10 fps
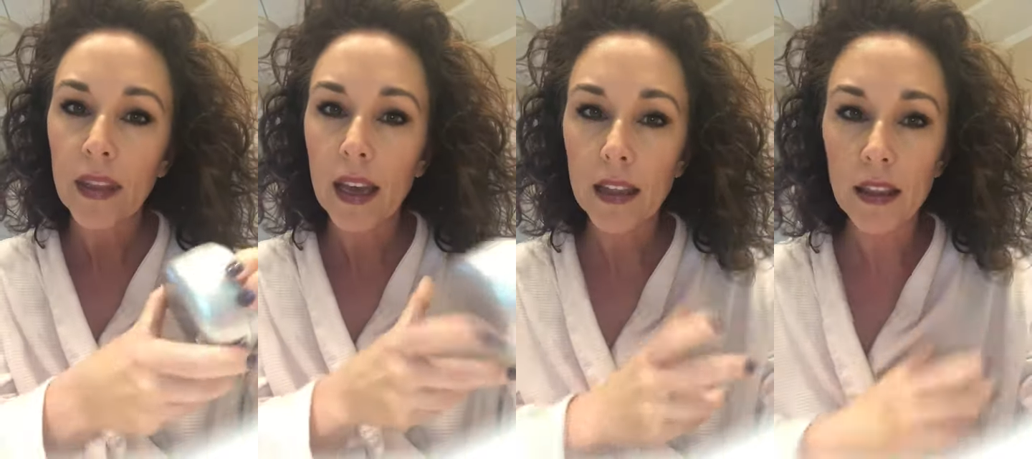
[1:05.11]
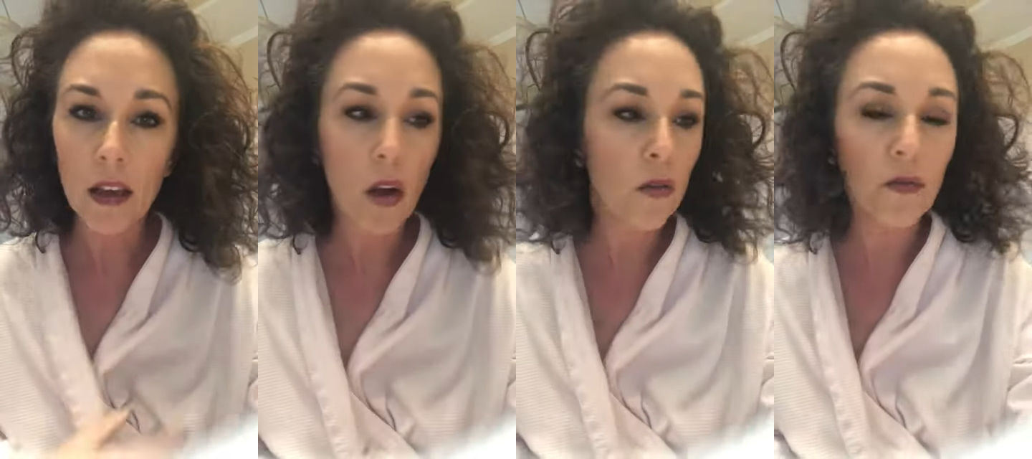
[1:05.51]
and the
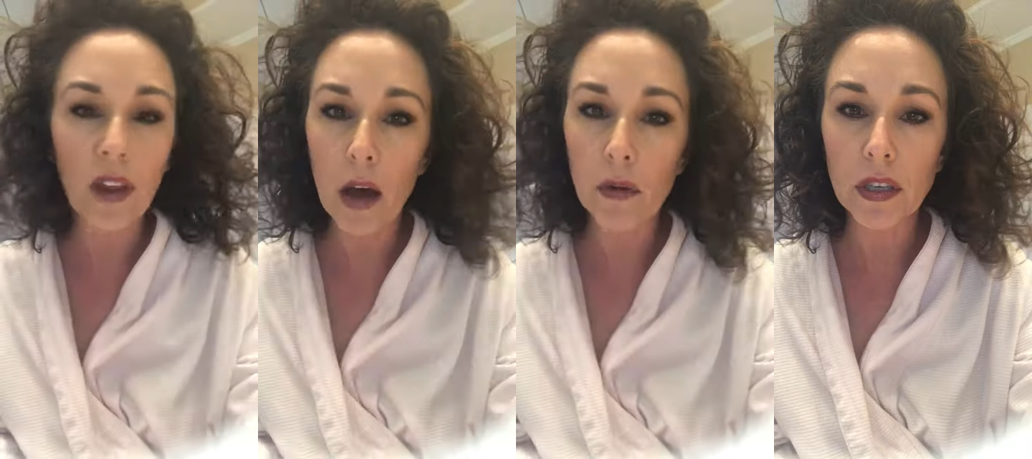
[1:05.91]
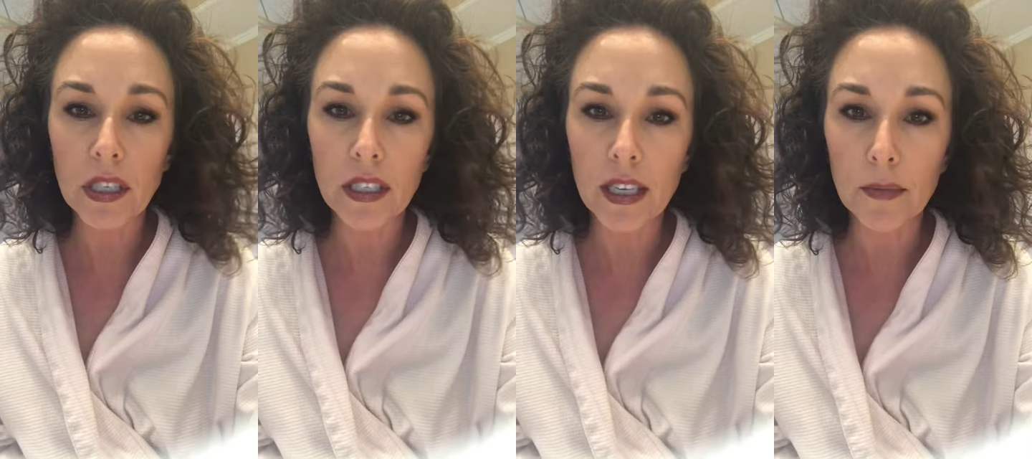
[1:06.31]
coneflower
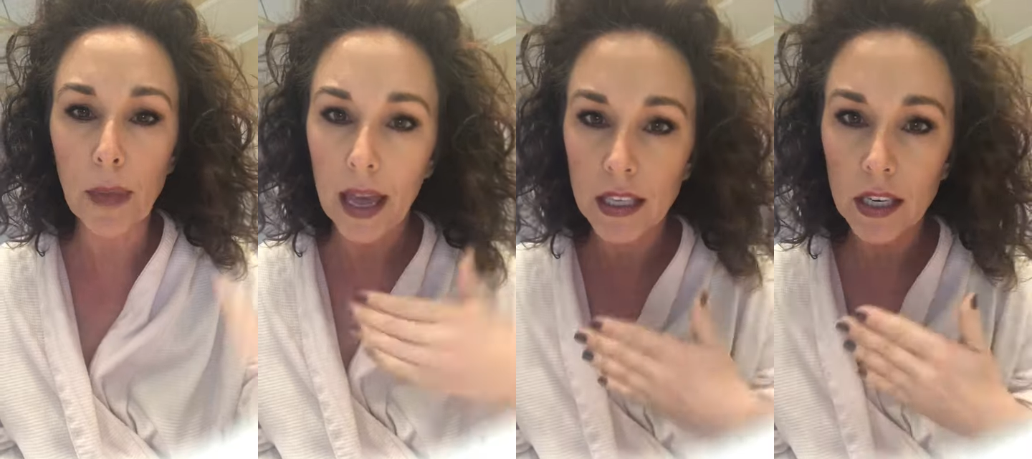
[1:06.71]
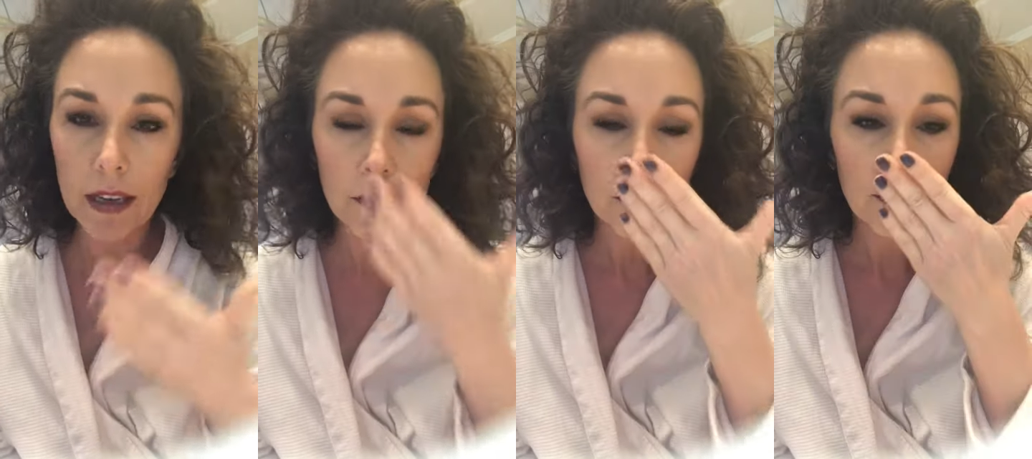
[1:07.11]
just does
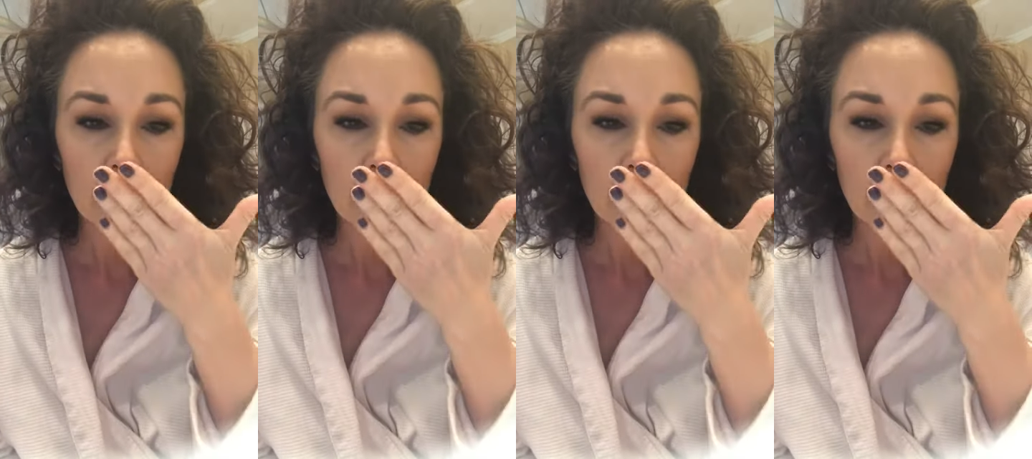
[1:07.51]
magic.